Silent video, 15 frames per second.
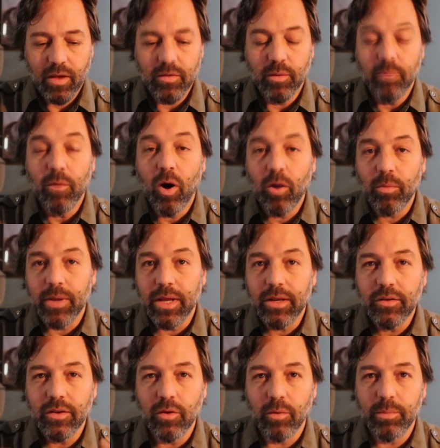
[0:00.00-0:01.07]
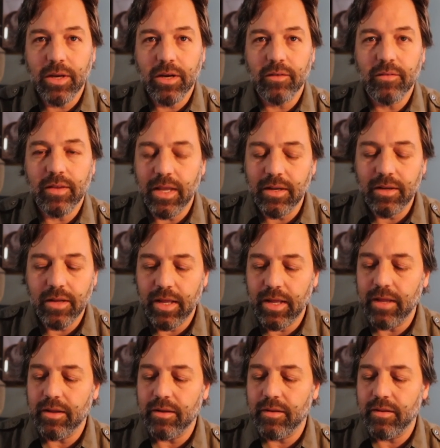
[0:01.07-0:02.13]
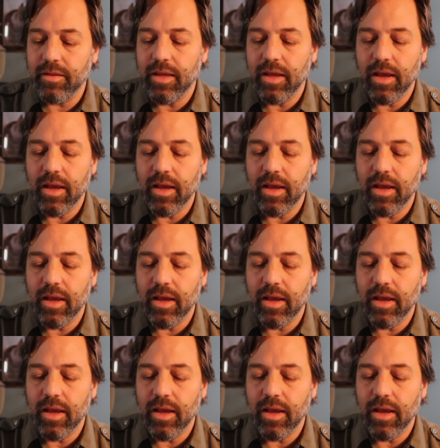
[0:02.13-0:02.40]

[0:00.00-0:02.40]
moment, you know, because in the